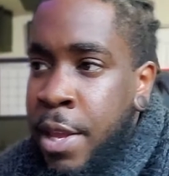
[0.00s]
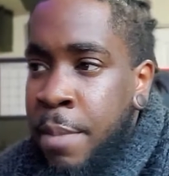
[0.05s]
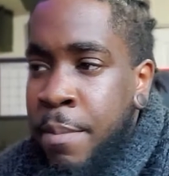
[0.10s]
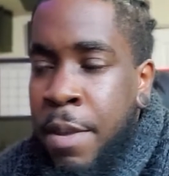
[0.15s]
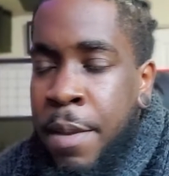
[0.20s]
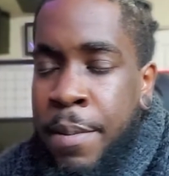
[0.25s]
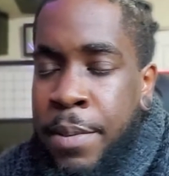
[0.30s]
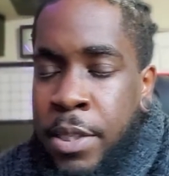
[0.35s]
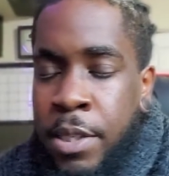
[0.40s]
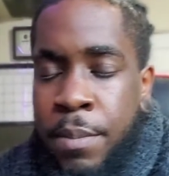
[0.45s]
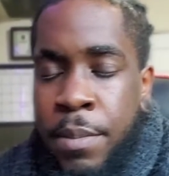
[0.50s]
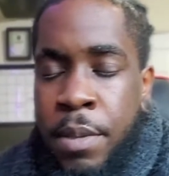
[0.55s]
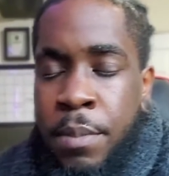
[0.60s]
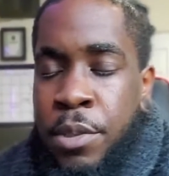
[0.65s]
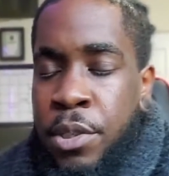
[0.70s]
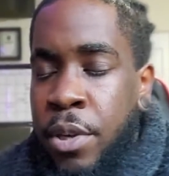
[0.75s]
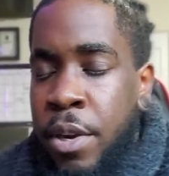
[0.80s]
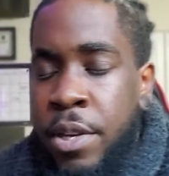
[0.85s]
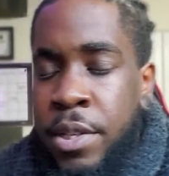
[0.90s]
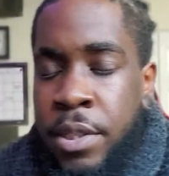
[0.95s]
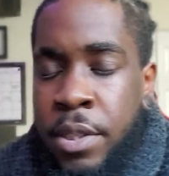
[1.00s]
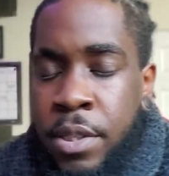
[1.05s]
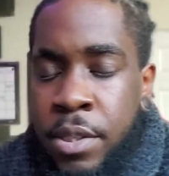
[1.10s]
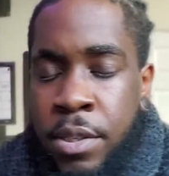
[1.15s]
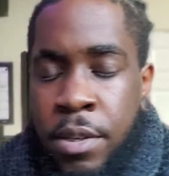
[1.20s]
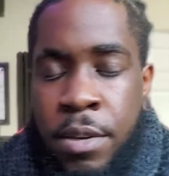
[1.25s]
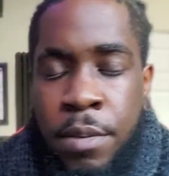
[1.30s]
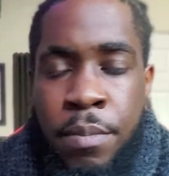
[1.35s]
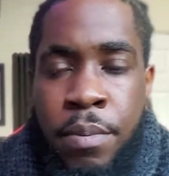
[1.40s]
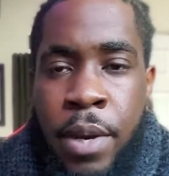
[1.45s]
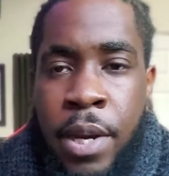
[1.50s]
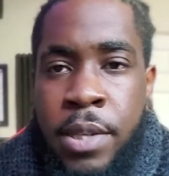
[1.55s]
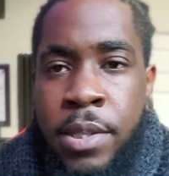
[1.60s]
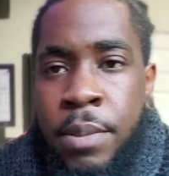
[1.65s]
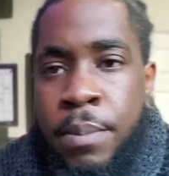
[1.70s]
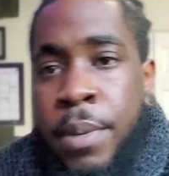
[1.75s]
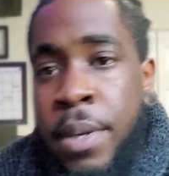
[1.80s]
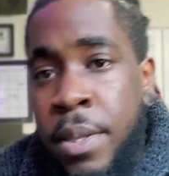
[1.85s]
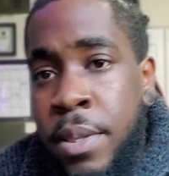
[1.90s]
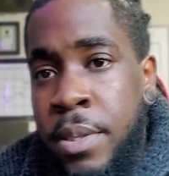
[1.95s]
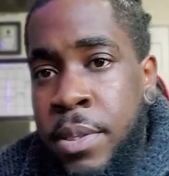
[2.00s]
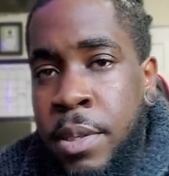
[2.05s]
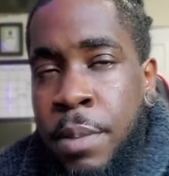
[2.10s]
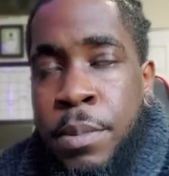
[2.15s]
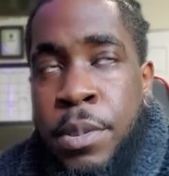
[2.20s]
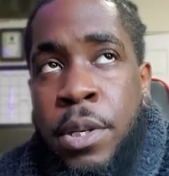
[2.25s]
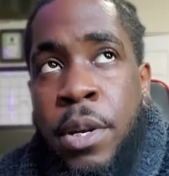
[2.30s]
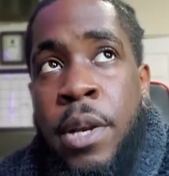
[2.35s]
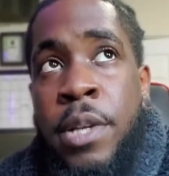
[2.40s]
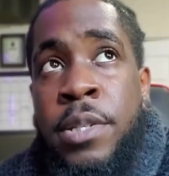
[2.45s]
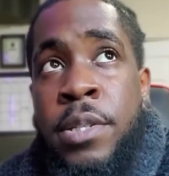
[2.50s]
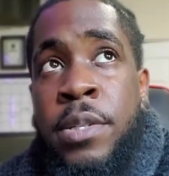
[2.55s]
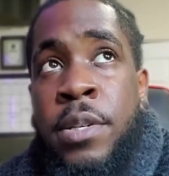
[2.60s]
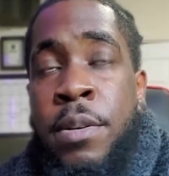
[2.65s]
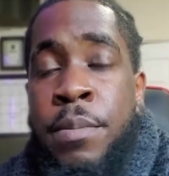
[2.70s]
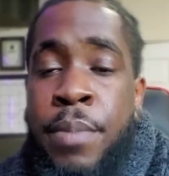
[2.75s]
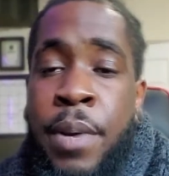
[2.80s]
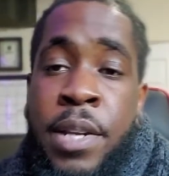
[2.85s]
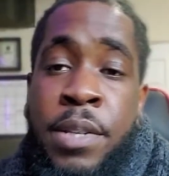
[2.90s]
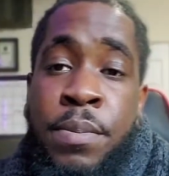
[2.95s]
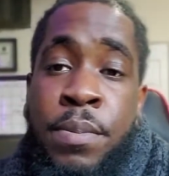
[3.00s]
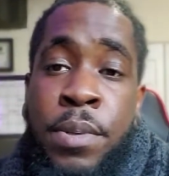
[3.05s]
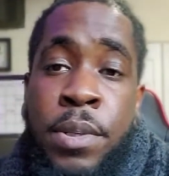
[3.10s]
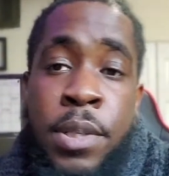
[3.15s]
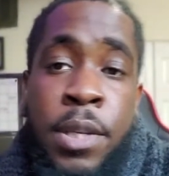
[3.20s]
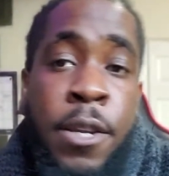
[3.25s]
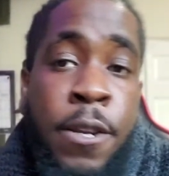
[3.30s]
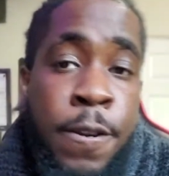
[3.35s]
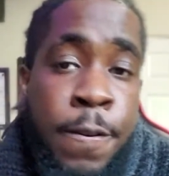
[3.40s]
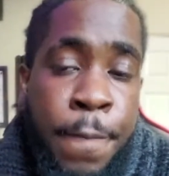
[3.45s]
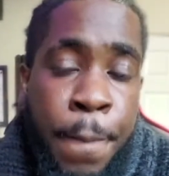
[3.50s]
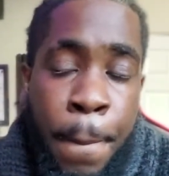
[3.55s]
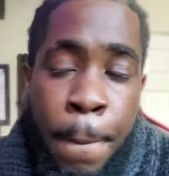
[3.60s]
maybe some of them charge like a certain price a month, some charge a certain price per year,